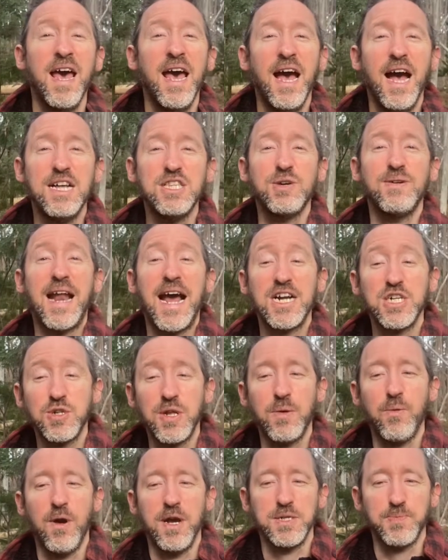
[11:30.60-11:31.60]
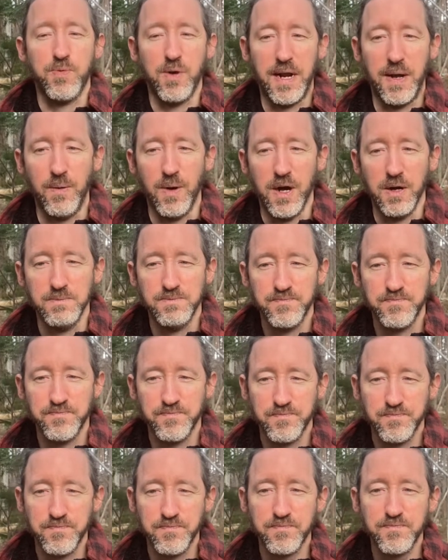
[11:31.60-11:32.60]
And so it actually works pretty well.
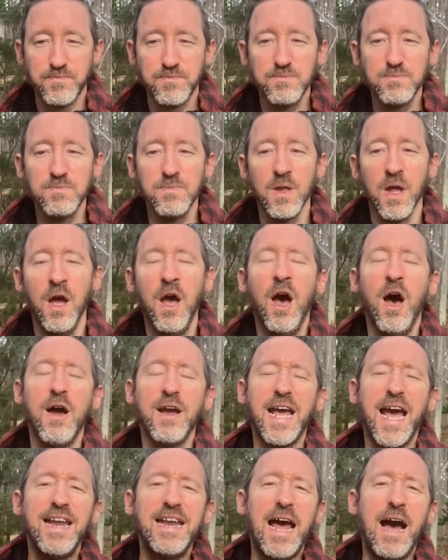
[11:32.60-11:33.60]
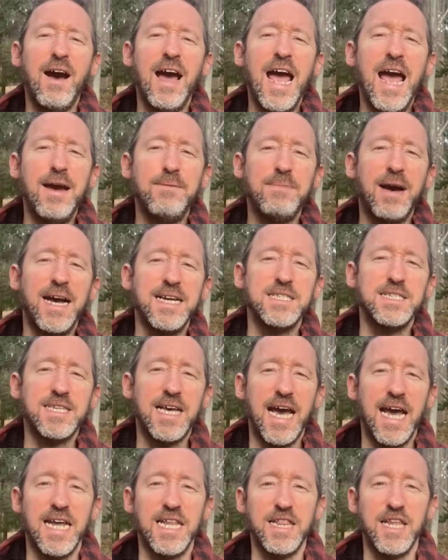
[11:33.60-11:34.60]
Okay, now, am I
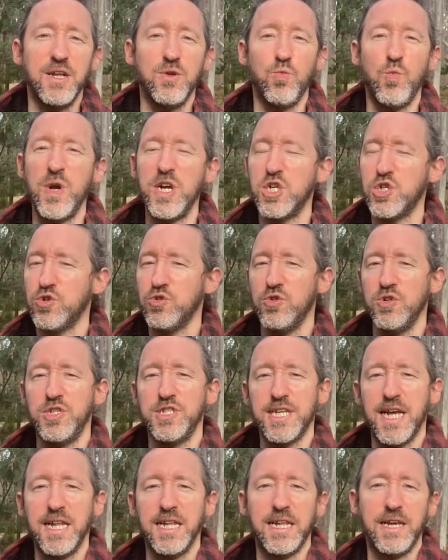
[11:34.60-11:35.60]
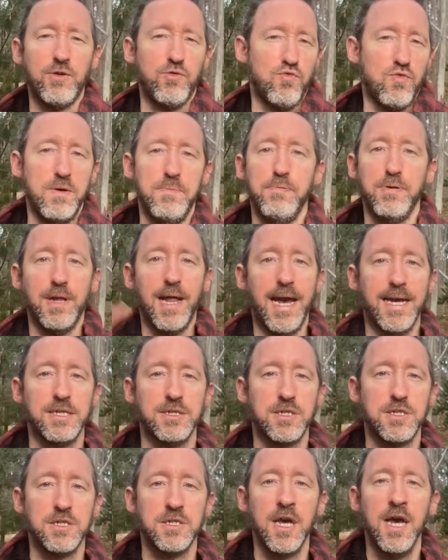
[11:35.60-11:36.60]
saying that we should suddenly
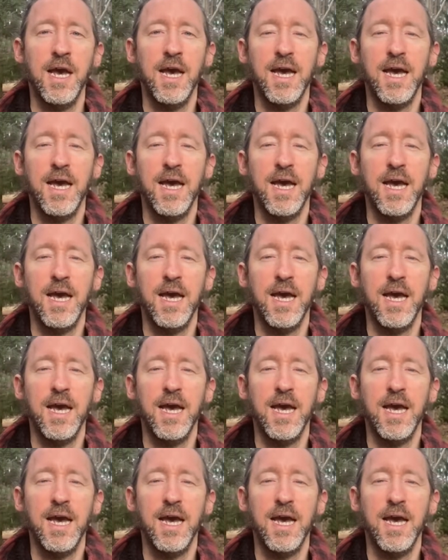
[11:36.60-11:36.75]
replace